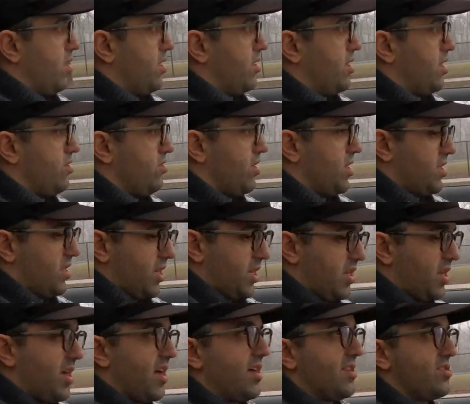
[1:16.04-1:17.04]
Then you hit the
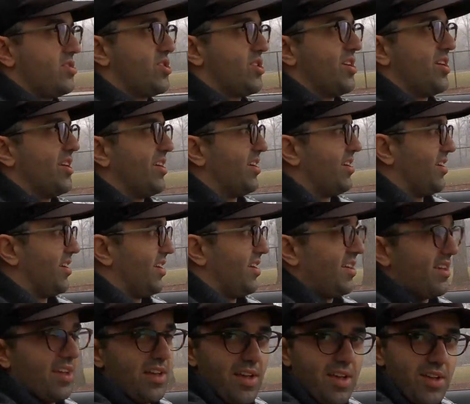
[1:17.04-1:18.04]
clutch
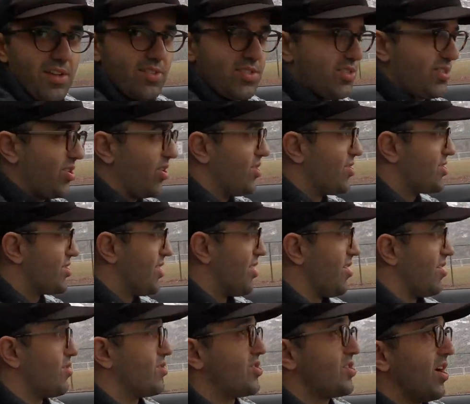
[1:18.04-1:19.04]
and it turns
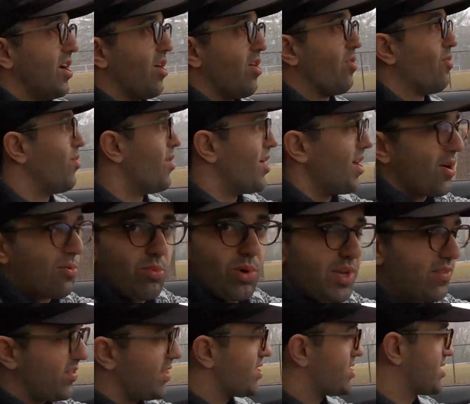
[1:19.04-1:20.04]
on. So
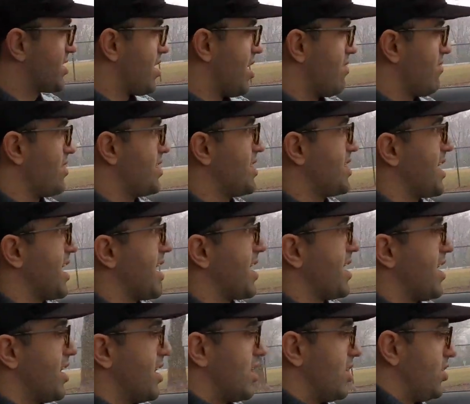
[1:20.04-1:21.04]
we've discovered
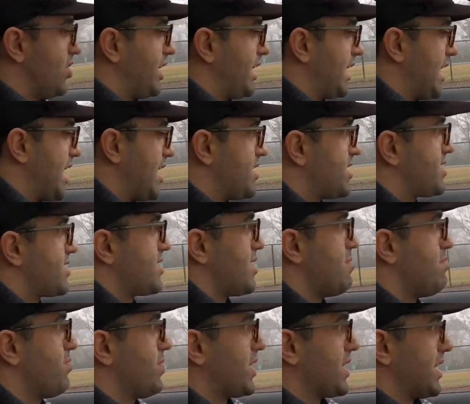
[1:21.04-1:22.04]
that you can't
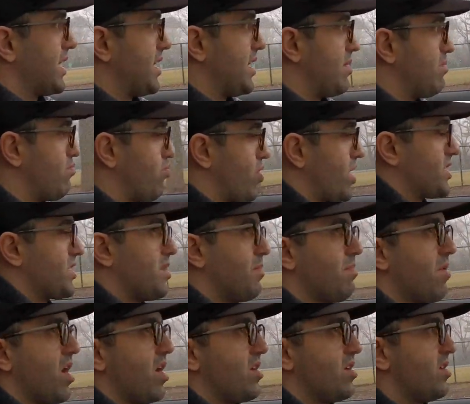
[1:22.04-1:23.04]
simply press the
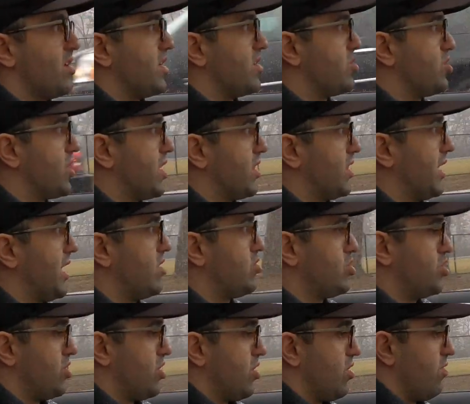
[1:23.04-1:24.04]
button and shut the
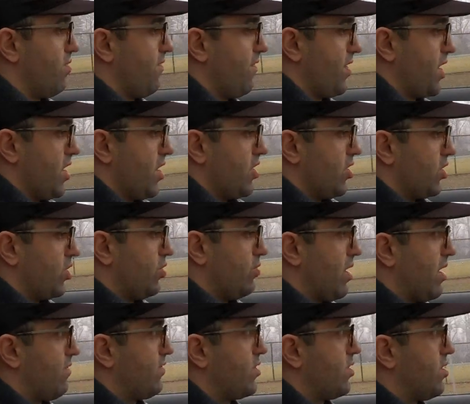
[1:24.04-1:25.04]
engine off. You
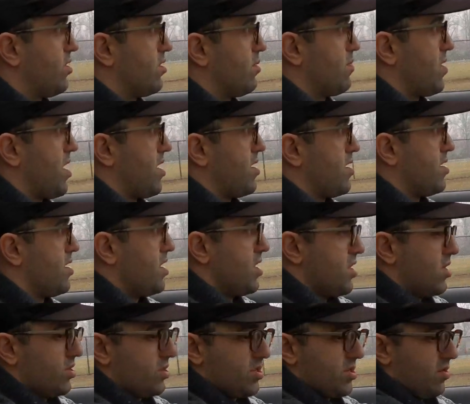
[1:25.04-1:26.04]
have to hold the
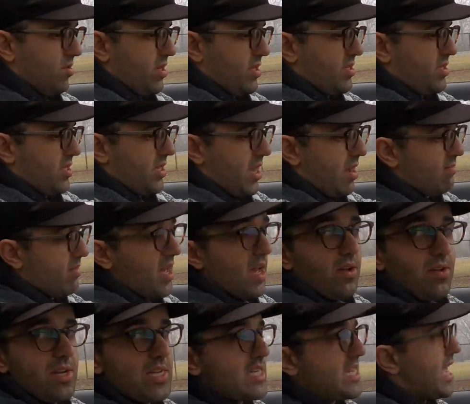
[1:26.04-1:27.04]
button. So let's see, I'm
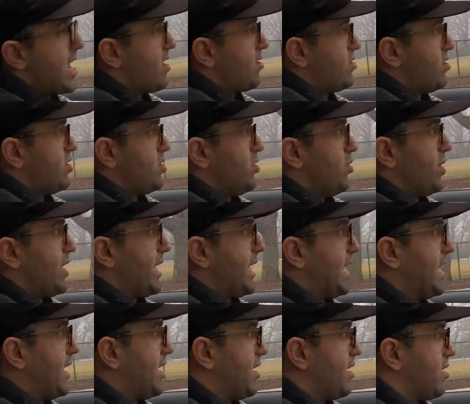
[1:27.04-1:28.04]
not gonna dare to do it
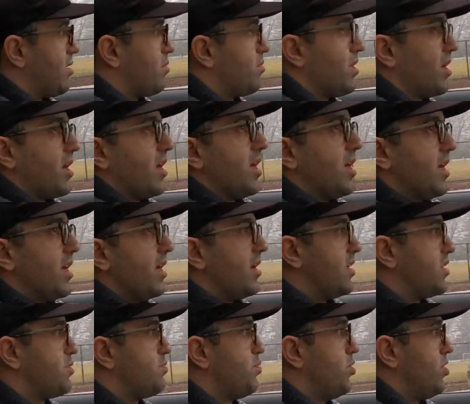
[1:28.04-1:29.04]
in gear, but
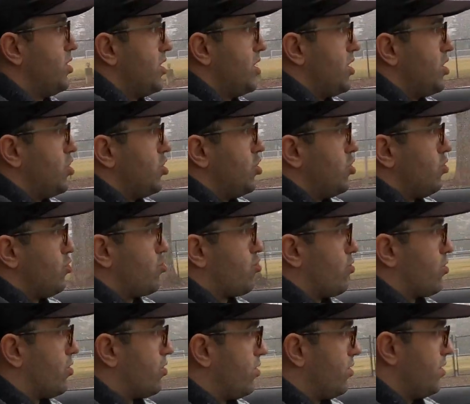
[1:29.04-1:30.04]
let's put it in
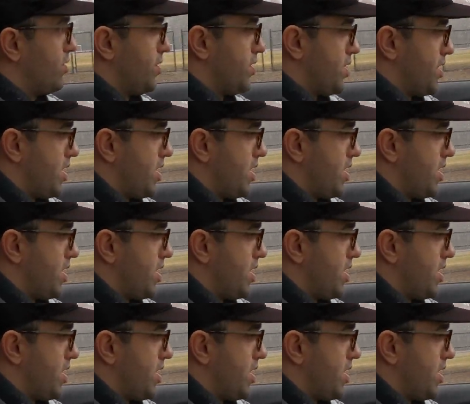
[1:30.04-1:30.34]
neutral.